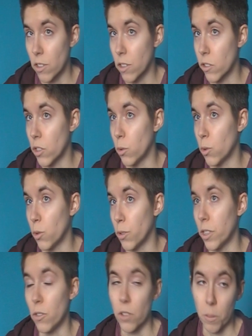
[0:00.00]
so she was
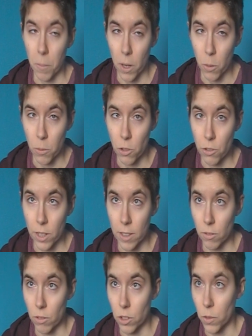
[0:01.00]
already using male
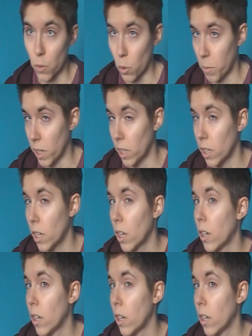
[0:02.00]
pronouns for me.